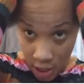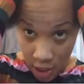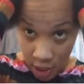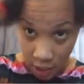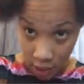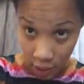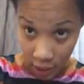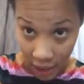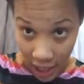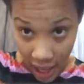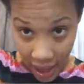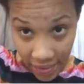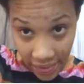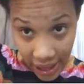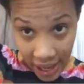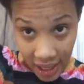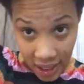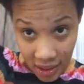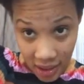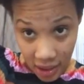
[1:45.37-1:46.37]
yeah, that
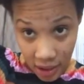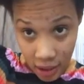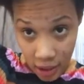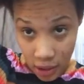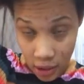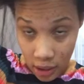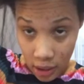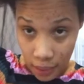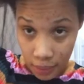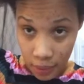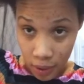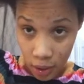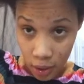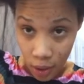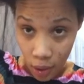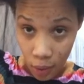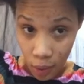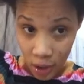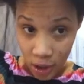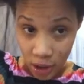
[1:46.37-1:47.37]
is it. I'm gonna
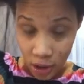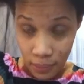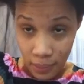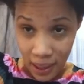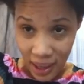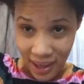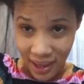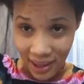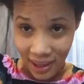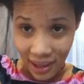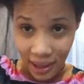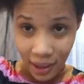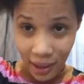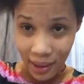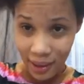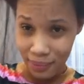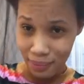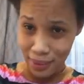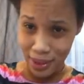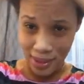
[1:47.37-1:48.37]
wash my hair. I
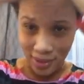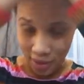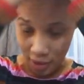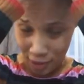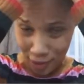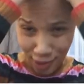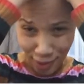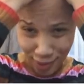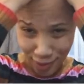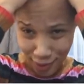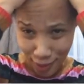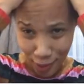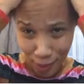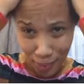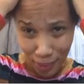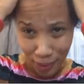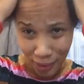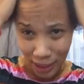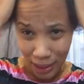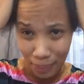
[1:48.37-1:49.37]
might just use the normal
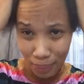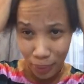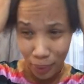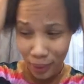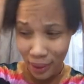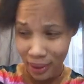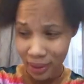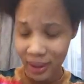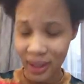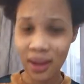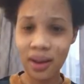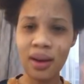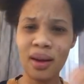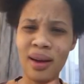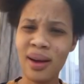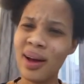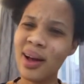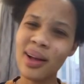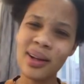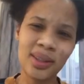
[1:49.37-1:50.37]
shampoo, I think.
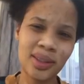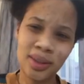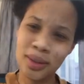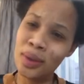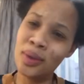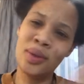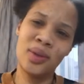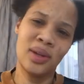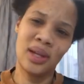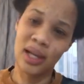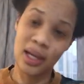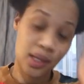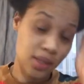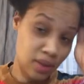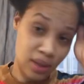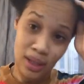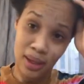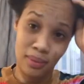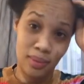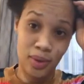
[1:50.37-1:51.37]
I'll show you guys
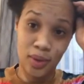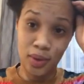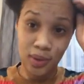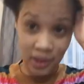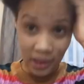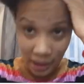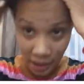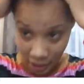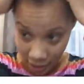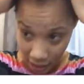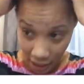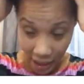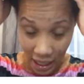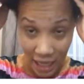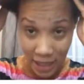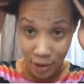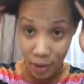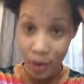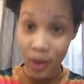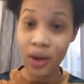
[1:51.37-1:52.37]
what I'm using as
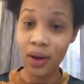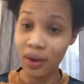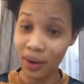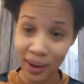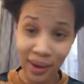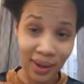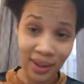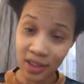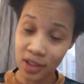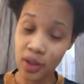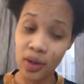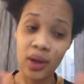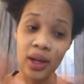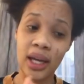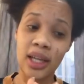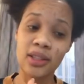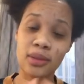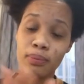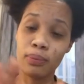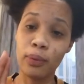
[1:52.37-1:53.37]
long as your
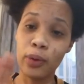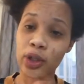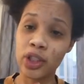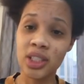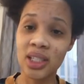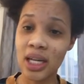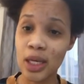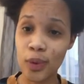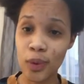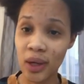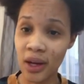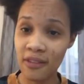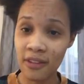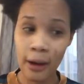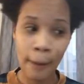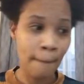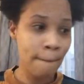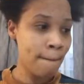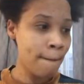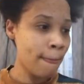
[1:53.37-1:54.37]
hair's moisturized, whatever.
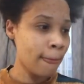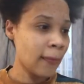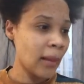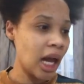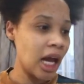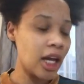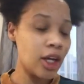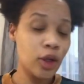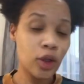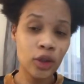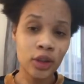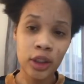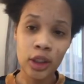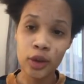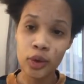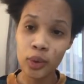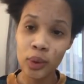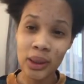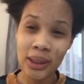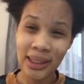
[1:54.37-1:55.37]
I usually
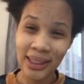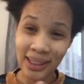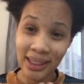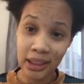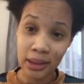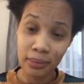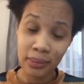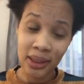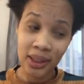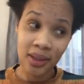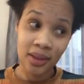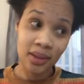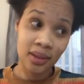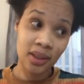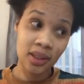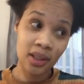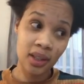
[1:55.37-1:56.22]
do a treatment,